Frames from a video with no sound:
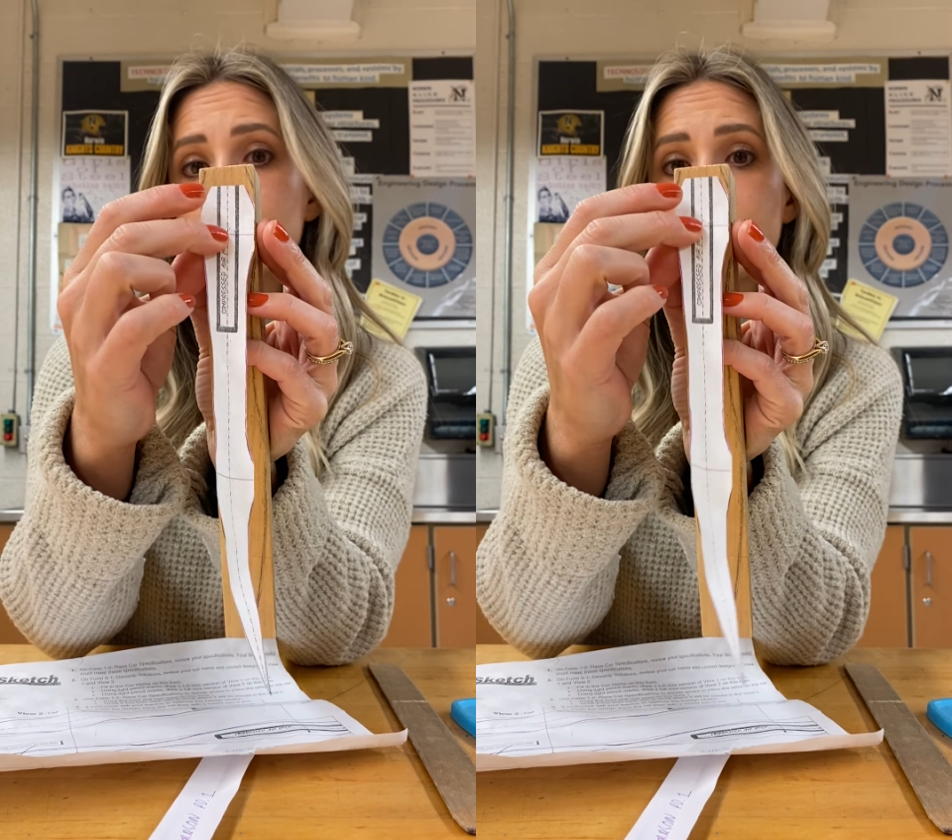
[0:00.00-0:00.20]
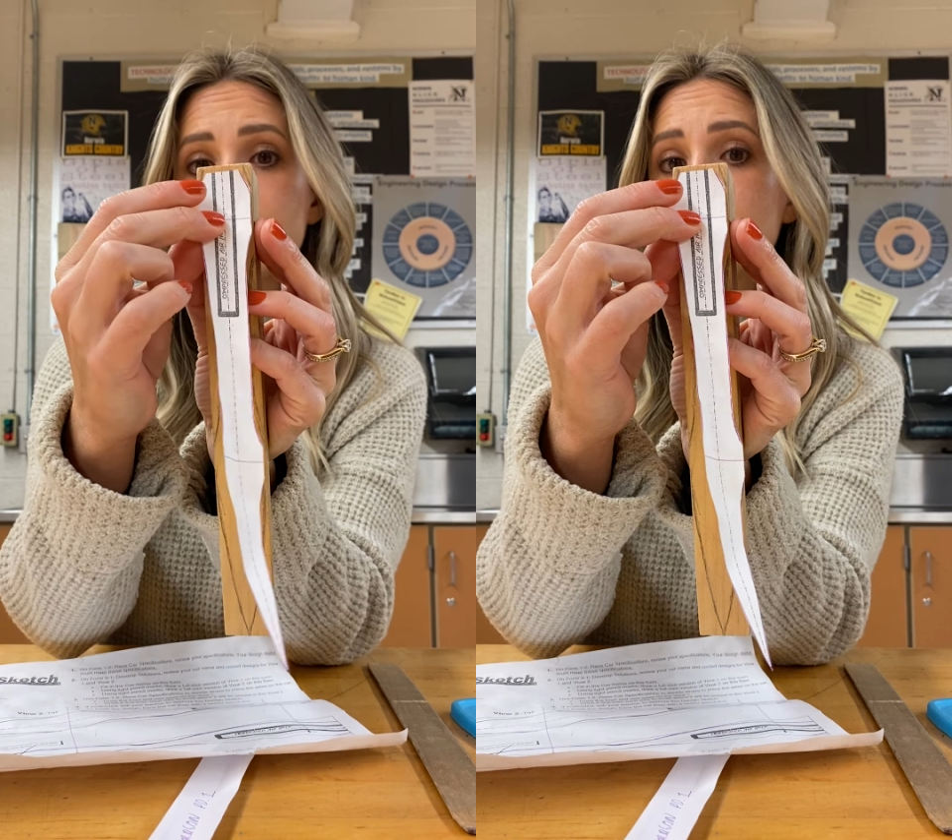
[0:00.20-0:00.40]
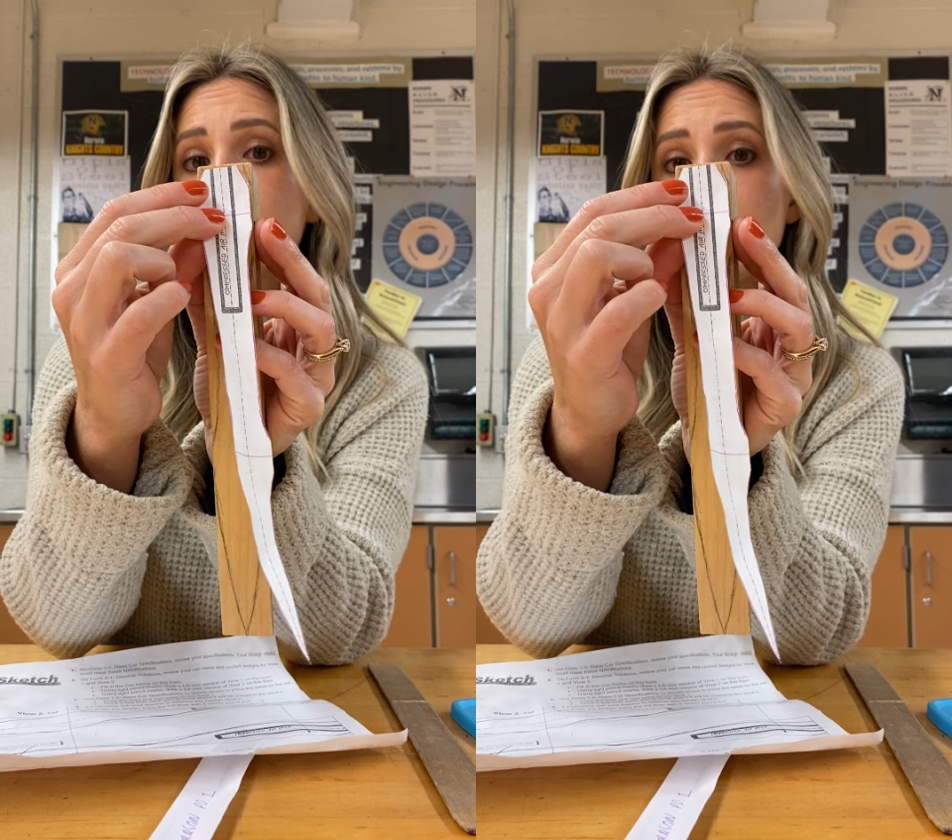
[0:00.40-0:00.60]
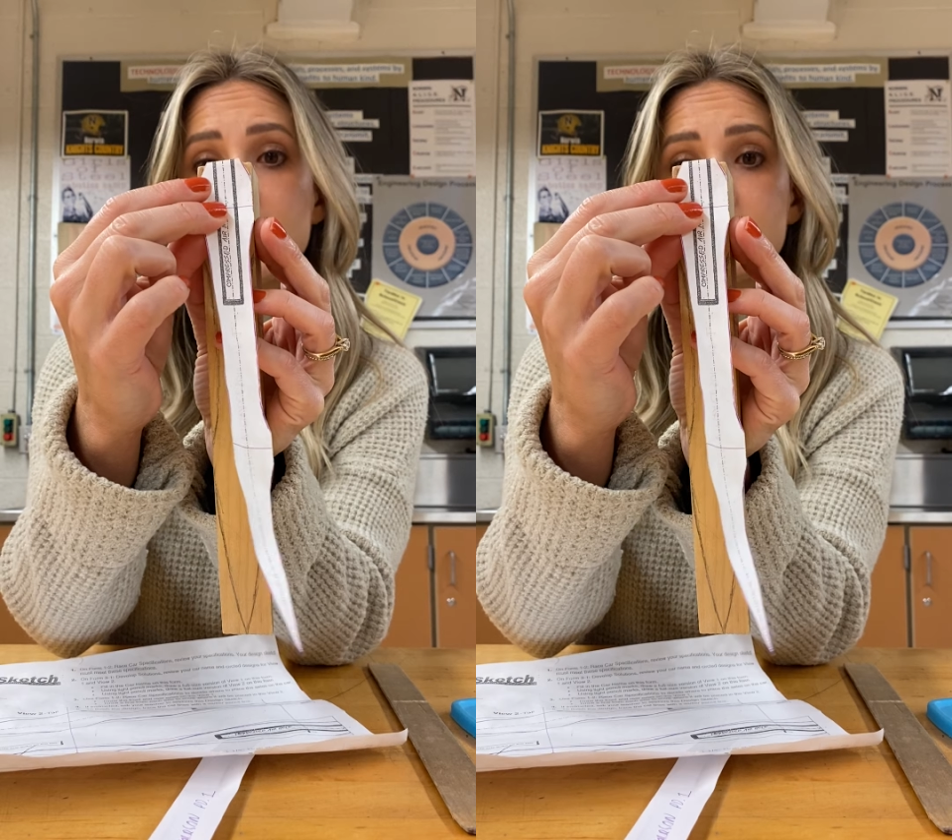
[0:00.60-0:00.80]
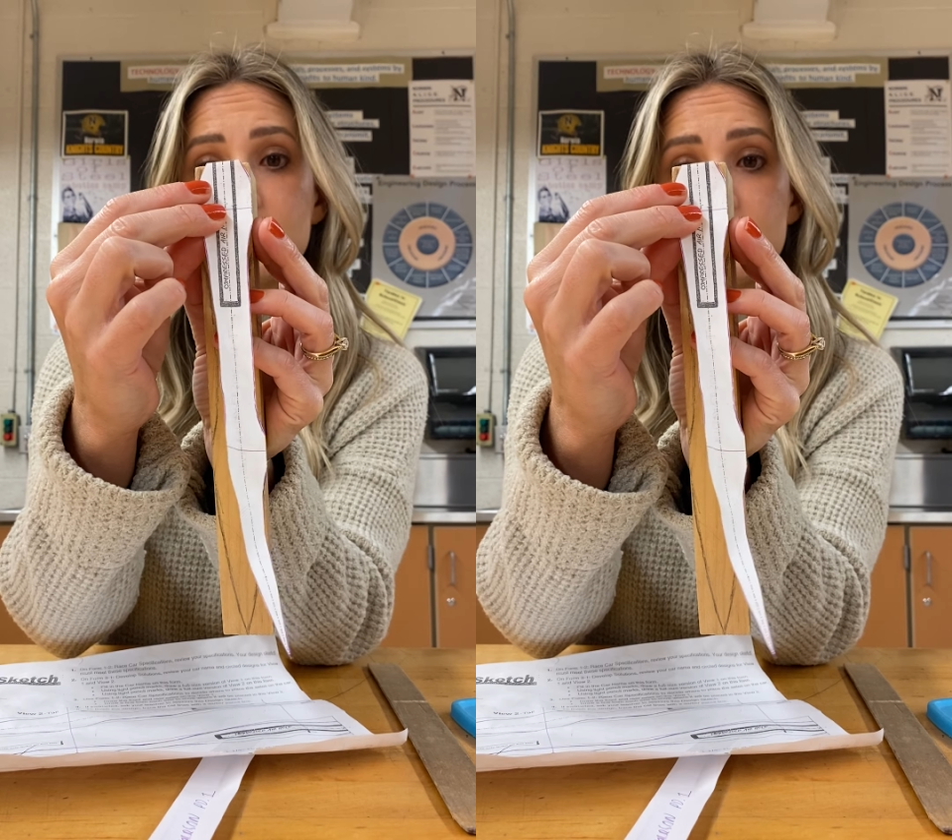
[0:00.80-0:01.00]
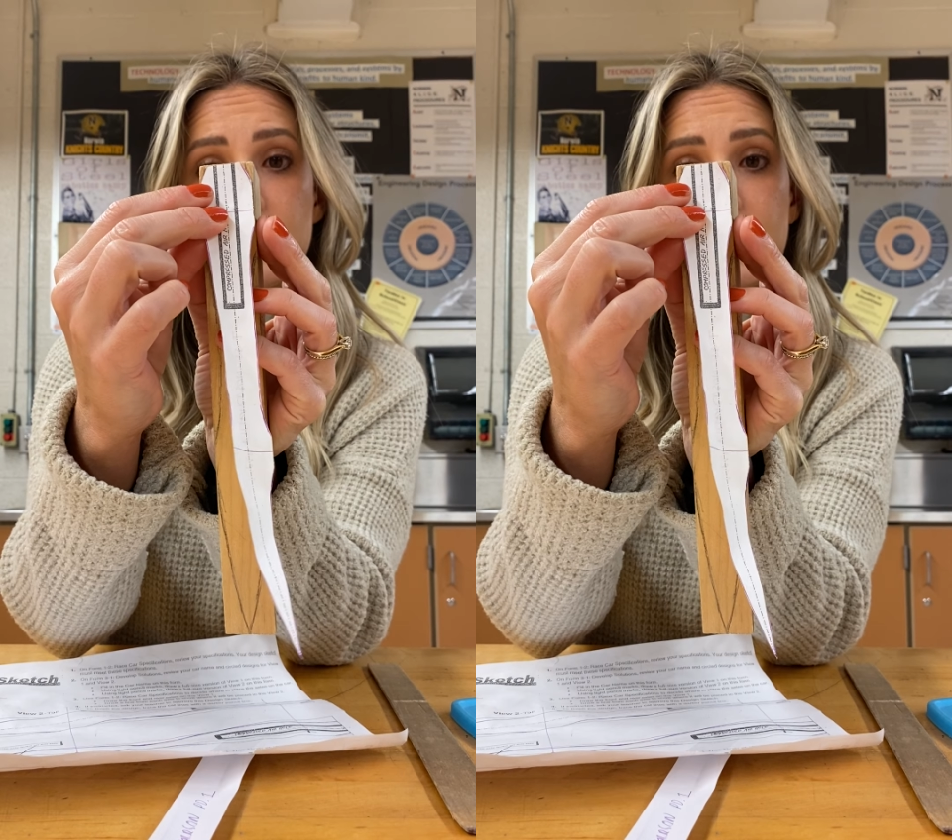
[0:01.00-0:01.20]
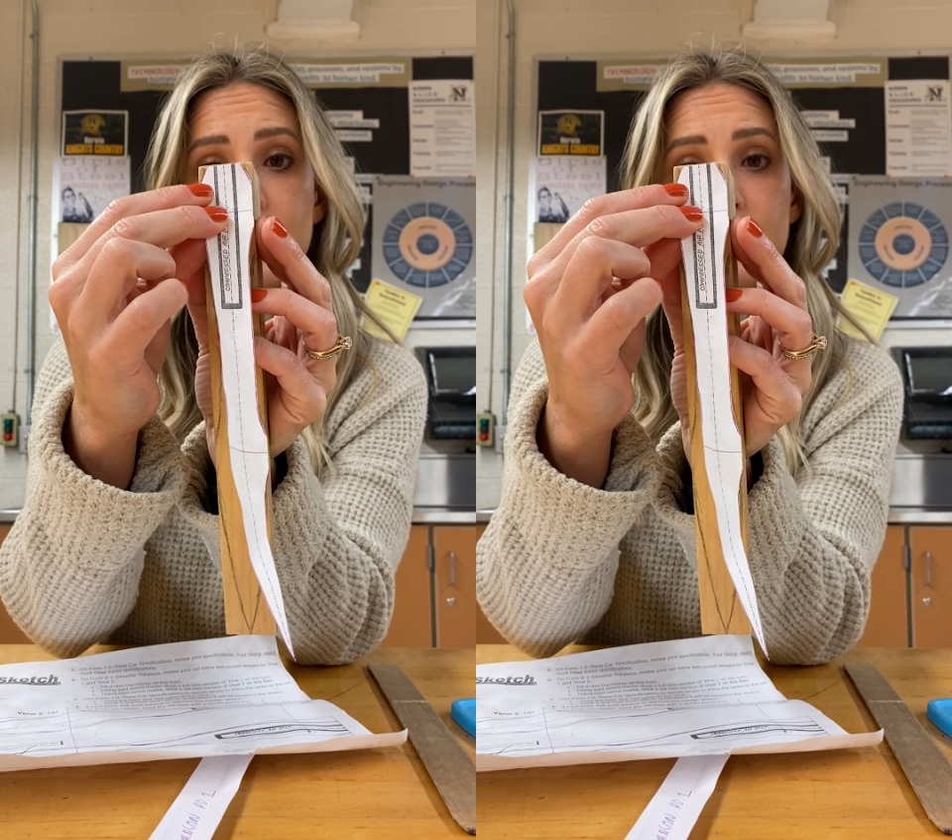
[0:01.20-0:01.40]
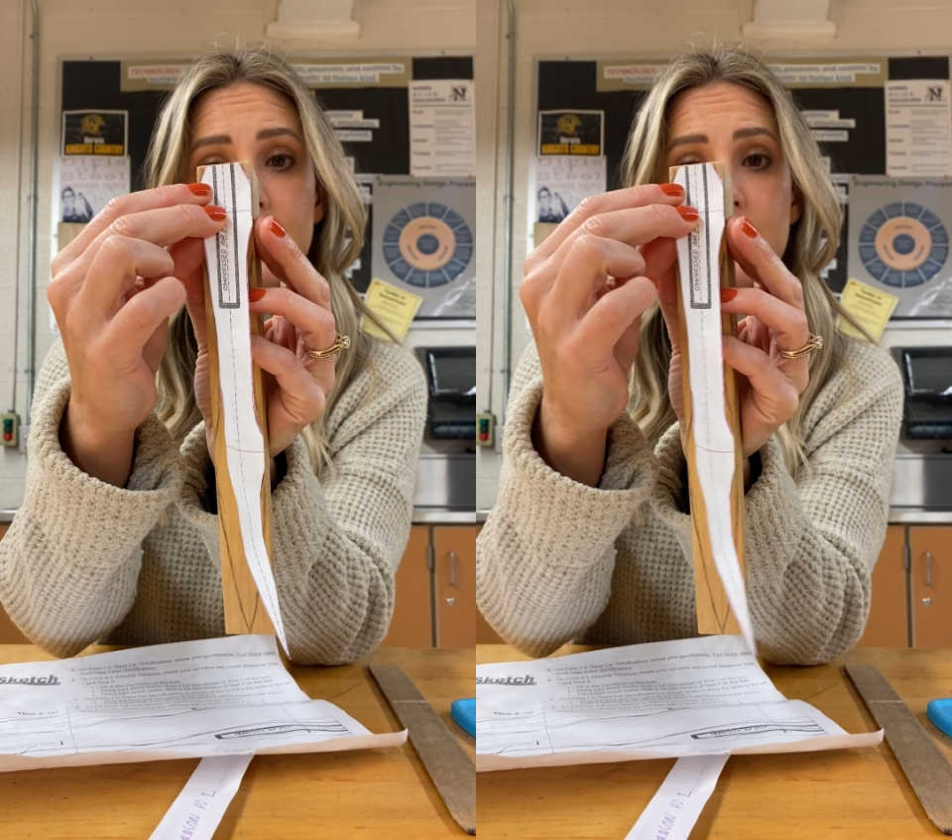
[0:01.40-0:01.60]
or any spaces there.